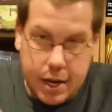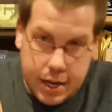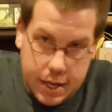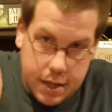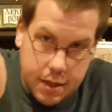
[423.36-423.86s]

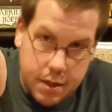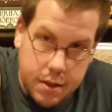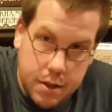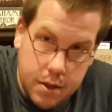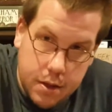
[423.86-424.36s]
Mad
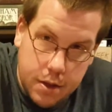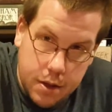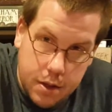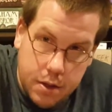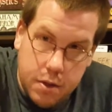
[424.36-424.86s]

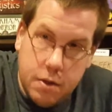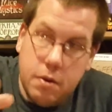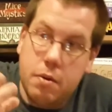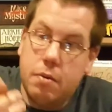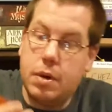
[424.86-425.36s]
Scientist,
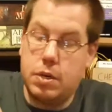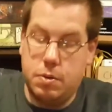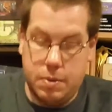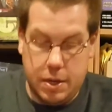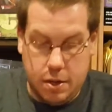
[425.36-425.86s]

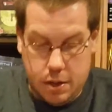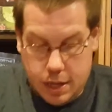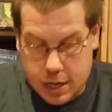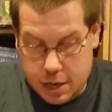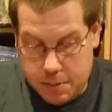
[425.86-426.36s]

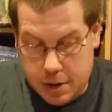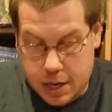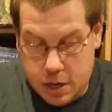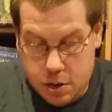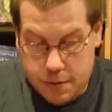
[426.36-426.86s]
which
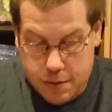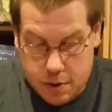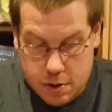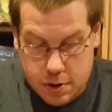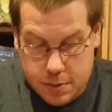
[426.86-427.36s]
will
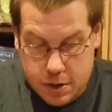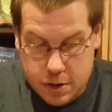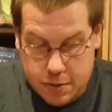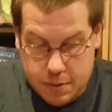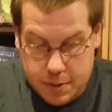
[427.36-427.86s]
combine 2
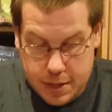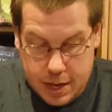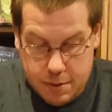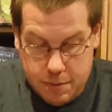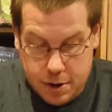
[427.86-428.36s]
of your
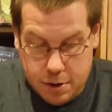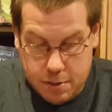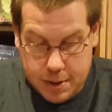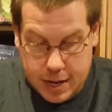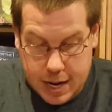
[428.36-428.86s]
monsters from
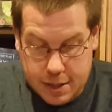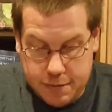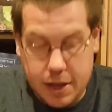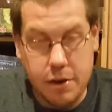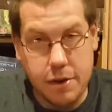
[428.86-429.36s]
the same
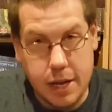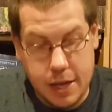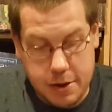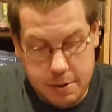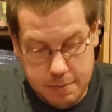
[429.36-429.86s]
realm and
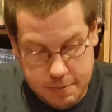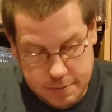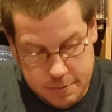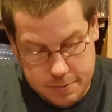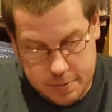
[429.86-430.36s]
add their values
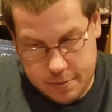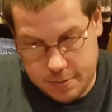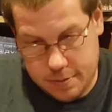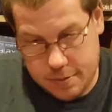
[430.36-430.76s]
together.